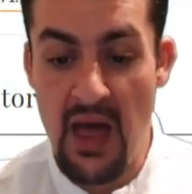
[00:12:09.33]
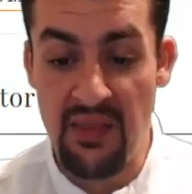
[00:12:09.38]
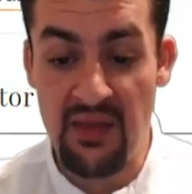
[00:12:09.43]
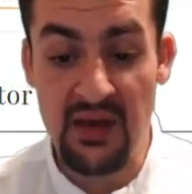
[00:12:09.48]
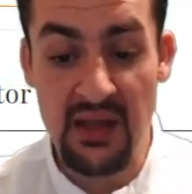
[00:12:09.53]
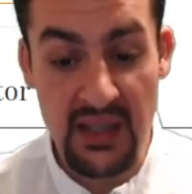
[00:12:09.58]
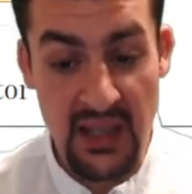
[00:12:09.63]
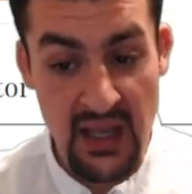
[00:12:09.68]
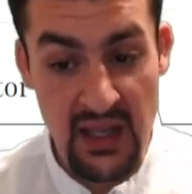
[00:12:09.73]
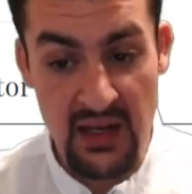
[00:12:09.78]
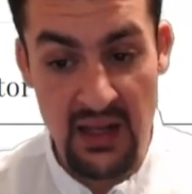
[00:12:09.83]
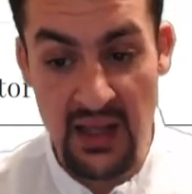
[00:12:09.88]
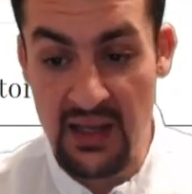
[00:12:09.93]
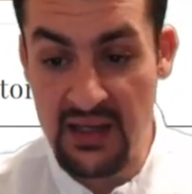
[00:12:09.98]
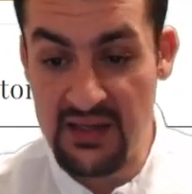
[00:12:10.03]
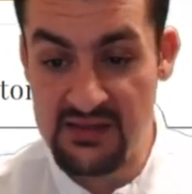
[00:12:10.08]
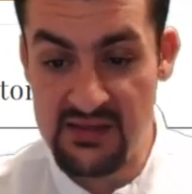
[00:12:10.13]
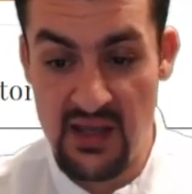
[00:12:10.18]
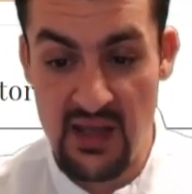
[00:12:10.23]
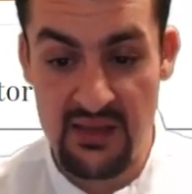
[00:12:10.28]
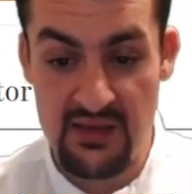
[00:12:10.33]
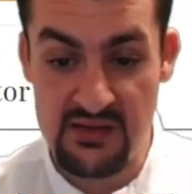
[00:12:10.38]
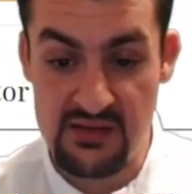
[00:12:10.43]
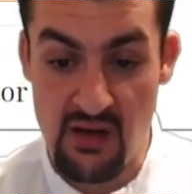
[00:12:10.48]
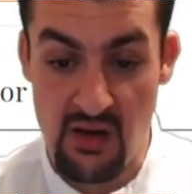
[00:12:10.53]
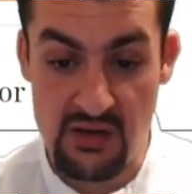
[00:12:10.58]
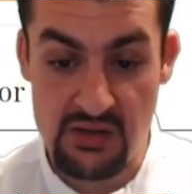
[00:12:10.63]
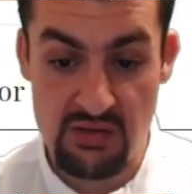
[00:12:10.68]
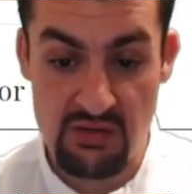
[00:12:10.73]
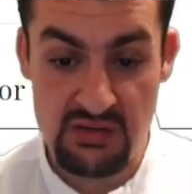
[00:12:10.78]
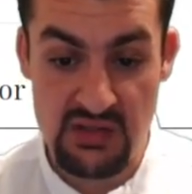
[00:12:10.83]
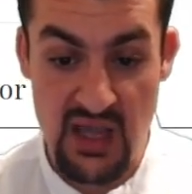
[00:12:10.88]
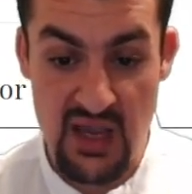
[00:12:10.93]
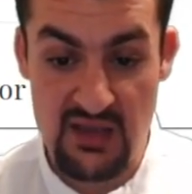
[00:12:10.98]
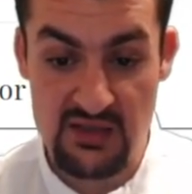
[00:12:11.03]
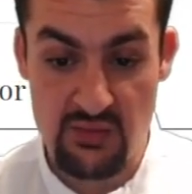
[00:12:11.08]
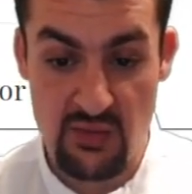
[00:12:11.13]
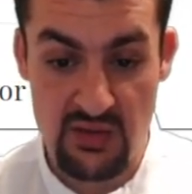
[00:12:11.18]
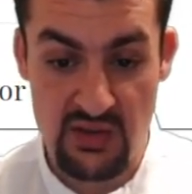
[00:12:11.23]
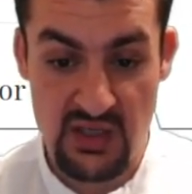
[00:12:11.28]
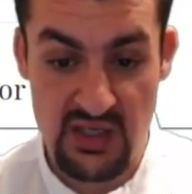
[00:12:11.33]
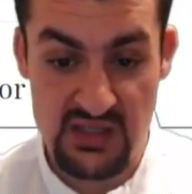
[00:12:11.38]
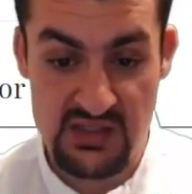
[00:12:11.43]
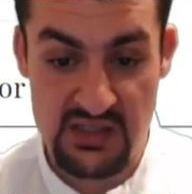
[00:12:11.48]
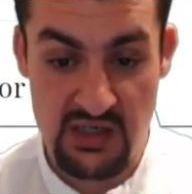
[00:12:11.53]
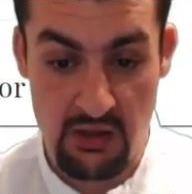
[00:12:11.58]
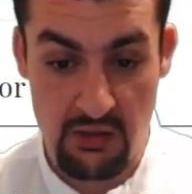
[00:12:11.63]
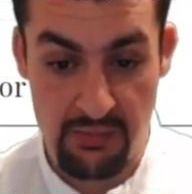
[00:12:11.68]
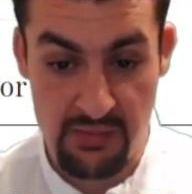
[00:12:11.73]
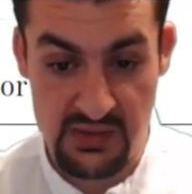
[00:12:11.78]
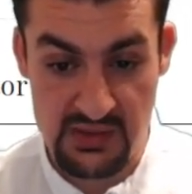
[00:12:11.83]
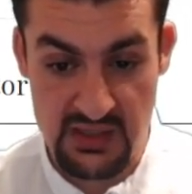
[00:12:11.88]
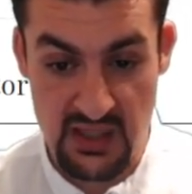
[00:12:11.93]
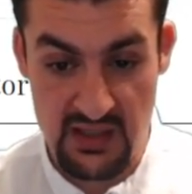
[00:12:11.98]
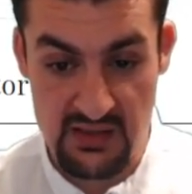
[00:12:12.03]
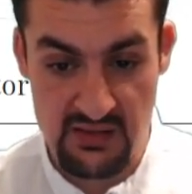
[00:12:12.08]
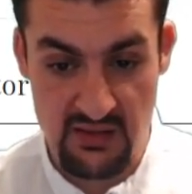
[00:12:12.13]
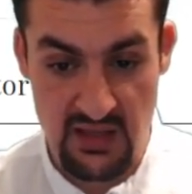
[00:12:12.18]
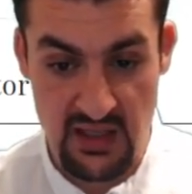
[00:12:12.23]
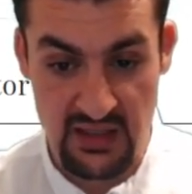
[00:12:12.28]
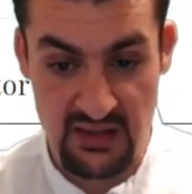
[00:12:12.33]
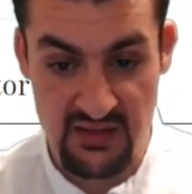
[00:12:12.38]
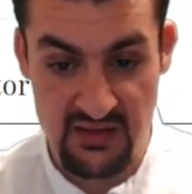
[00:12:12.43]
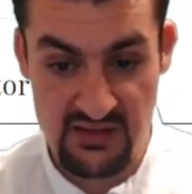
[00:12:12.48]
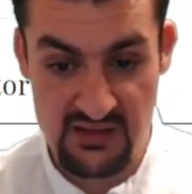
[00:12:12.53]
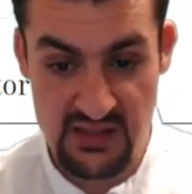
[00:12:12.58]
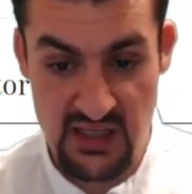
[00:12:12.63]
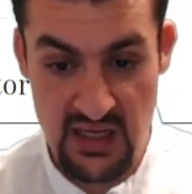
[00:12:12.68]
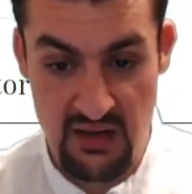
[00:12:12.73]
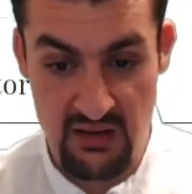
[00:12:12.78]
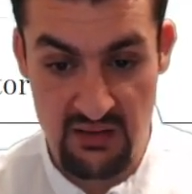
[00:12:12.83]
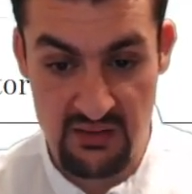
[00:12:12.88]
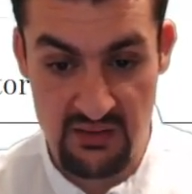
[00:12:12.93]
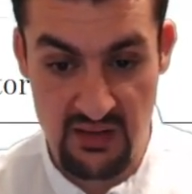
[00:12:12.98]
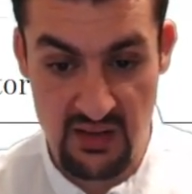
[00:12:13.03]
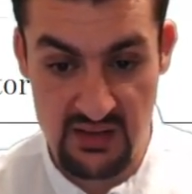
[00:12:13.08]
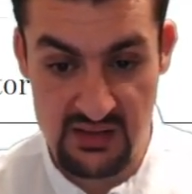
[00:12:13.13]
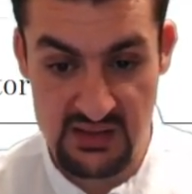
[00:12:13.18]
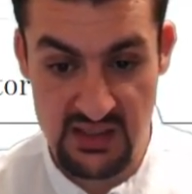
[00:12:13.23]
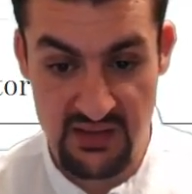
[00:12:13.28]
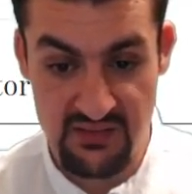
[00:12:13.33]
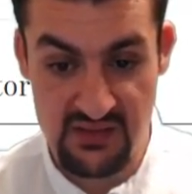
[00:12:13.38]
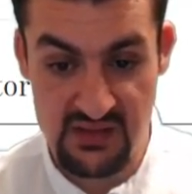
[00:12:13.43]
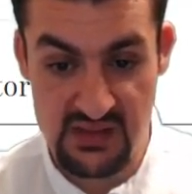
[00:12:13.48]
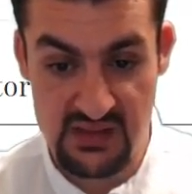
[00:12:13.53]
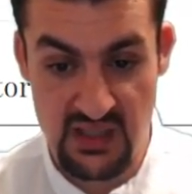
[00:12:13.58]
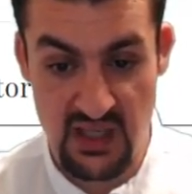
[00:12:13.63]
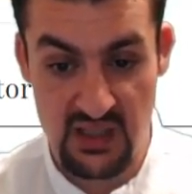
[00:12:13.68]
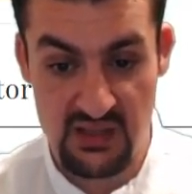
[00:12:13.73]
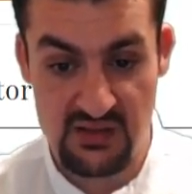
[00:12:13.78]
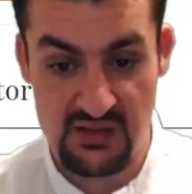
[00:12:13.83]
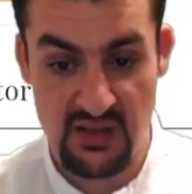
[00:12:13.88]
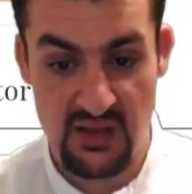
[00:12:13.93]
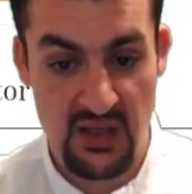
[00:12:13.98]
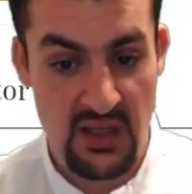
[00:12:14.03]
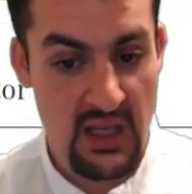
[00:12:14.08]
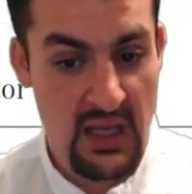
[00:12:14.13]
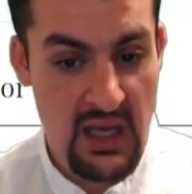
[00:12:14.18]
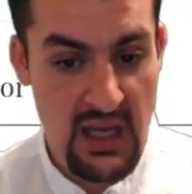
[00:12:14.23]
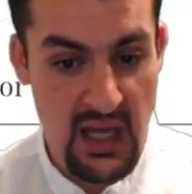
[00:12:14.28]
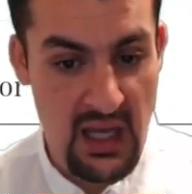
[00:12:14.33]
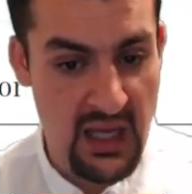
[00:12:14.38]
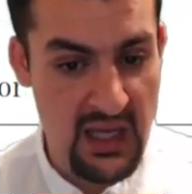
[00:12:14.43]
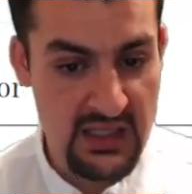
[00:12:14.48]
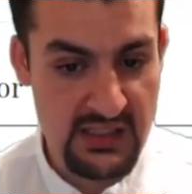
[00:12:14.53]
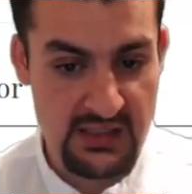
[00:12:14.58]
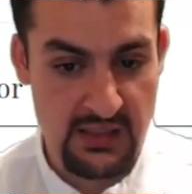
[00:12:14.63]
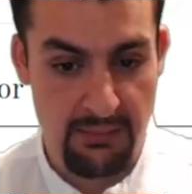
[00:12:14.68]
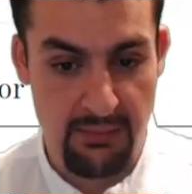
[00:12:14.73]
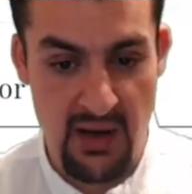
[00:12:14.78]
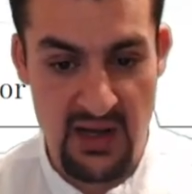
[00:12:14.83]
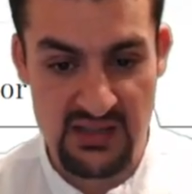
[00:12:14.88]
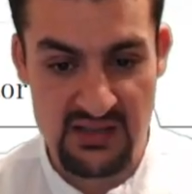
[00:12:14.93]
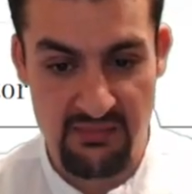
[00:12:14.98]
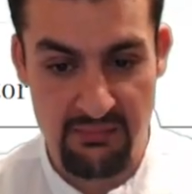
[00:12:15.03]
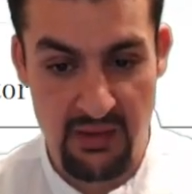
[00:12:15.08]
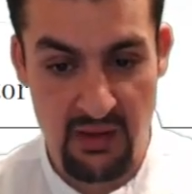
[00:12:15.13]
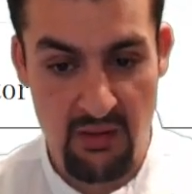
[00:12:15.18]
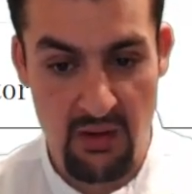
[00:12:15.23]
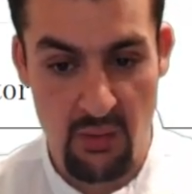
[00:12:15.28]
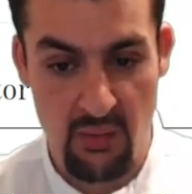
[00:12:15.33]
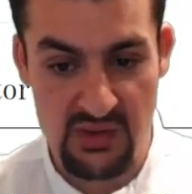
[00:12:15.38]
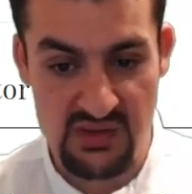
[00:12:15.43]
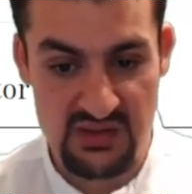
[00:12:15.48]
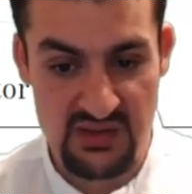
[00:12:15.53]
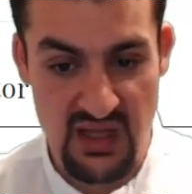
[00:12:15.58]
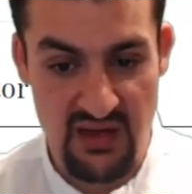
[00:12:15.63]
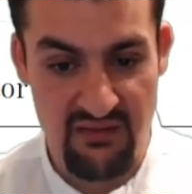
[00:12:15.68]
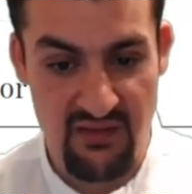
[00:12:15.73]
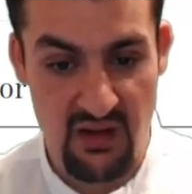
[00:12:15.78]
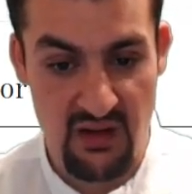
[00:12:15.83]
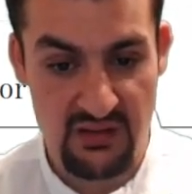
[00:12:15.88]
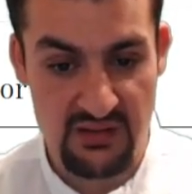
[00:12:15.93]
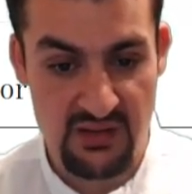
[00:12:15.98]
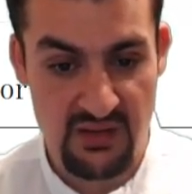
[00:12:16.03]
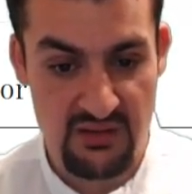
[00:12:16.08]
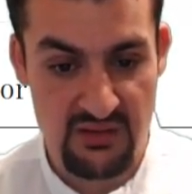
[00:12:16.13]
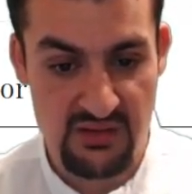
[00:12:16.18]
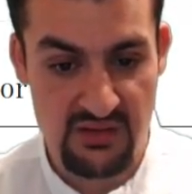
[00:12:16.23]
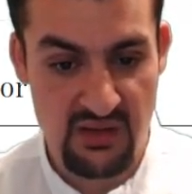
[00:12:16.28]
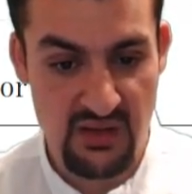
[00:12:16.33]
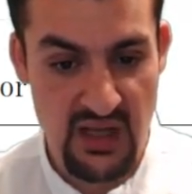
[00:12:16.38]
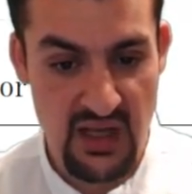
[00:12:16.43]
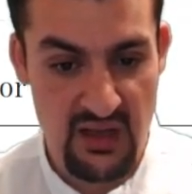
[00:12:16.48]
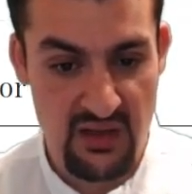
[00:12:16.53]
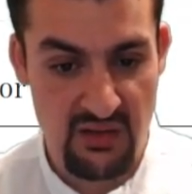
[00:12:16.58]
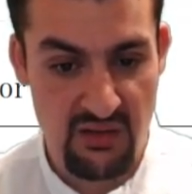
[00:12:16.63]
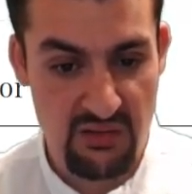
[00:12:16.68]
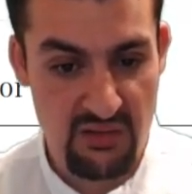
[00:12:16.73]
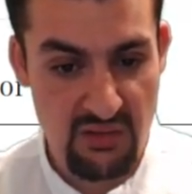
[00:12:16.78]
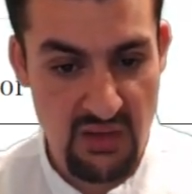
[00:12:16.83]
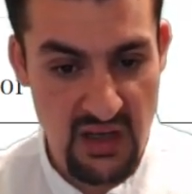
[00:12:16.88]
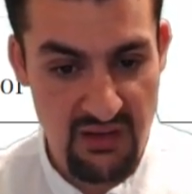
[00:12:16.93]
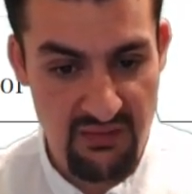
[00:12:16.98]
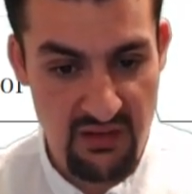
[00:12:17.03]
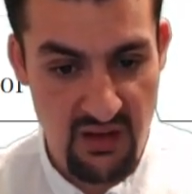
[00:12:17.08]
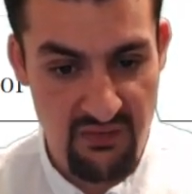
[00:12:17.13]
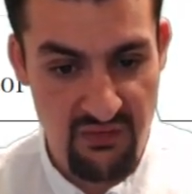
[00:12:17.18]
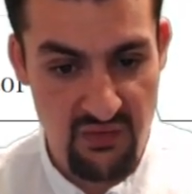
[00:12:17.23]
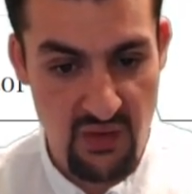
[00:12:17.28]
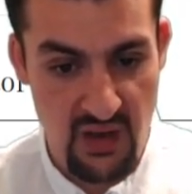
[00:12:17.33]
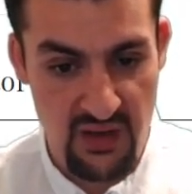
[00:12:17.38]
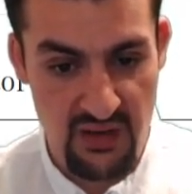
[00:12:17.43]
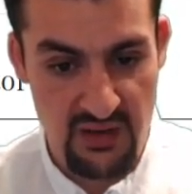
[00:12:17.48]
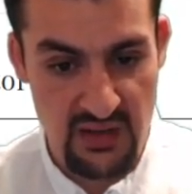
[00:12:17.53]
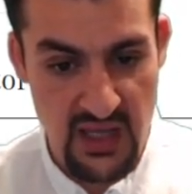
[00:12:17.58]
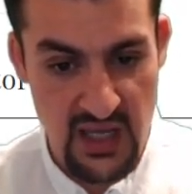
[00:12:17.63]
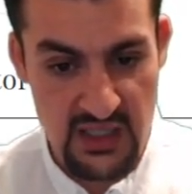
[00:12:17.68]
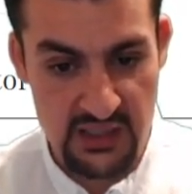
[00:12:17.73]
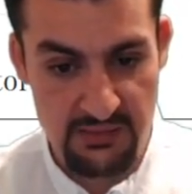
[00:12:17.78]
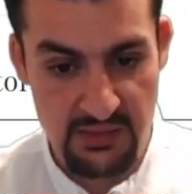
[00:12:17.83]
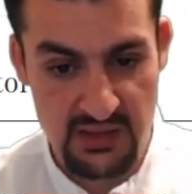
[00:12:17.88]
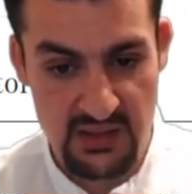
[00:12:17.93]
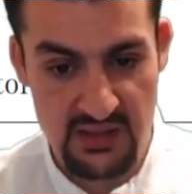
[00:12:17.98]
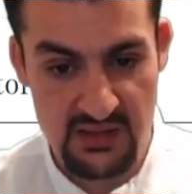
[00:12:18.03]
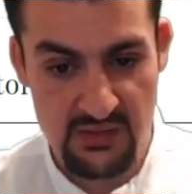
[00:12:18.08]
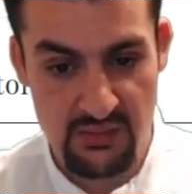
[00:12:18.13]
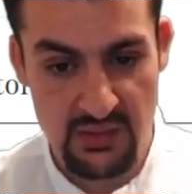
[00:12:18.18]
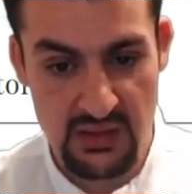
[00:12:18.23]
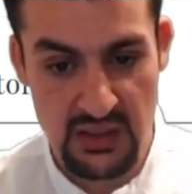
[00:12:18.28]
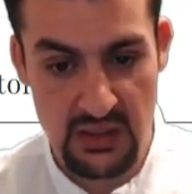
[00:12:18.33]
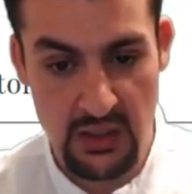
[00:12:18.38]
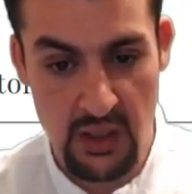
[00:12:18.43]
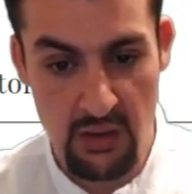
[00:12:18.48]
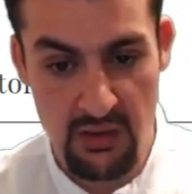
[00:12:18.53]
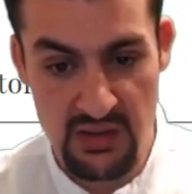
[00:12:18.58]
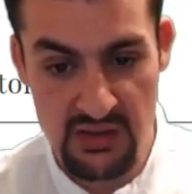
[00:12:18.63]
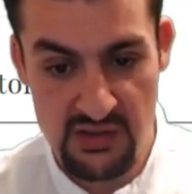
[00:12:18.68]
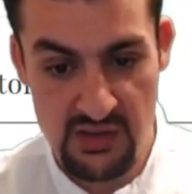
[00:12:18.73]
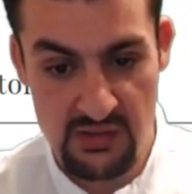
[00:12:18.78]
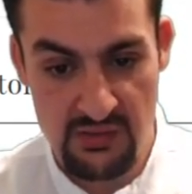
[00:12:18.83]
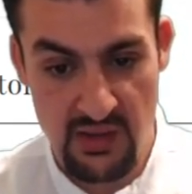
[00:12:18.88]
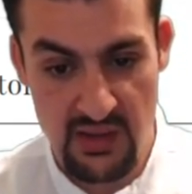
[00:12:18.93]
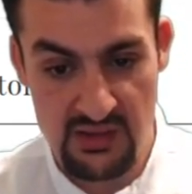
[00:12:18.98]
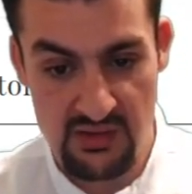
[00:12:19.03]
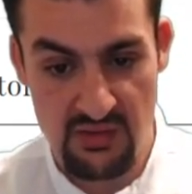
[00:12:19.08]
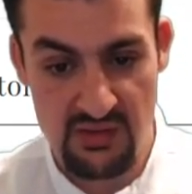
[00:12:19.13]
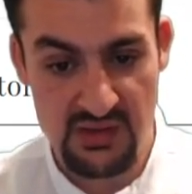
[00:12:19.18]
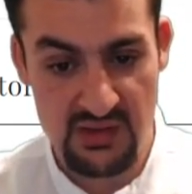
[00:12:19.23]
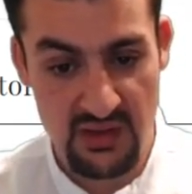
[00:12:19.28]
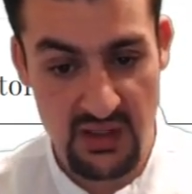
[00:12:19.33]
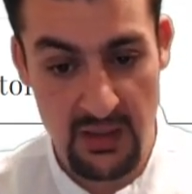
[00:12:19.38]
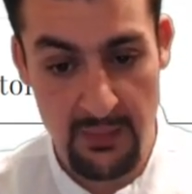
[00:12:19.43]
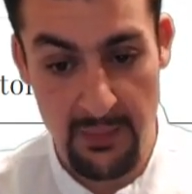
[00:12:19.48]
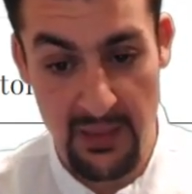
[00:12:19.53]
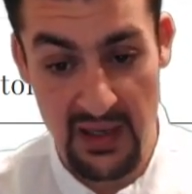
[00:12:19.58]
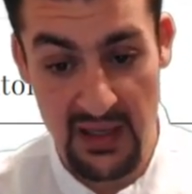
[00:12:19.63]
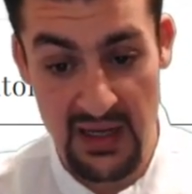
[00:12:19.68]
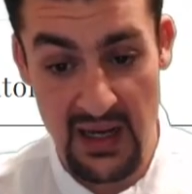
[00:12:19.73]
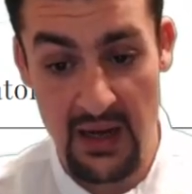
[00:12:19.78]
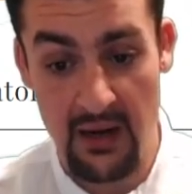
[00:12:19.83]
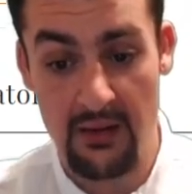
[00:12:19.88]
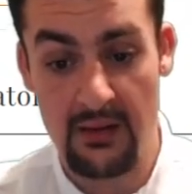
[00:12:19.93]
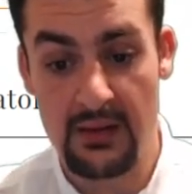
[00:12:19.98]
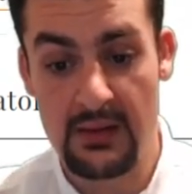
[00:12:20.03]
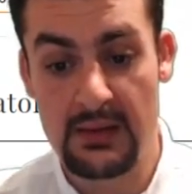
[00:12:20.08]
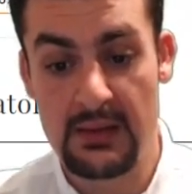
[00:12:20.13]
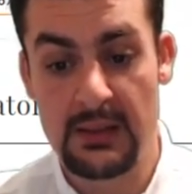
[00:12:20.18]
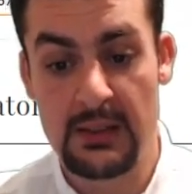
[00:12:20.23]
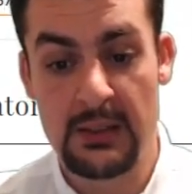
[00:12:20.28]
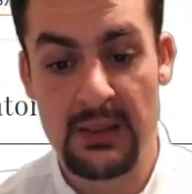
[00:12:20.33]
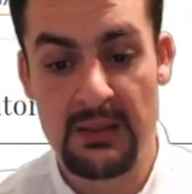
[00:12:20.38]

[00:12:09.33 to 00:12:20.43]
And then again, like I said, there's also days where you get 0%. So like this day on 7/6, I guess the price of Bitcoin wasn't that volatile, and you do have a few other days, but it's really low interest rate, so you still get paid out.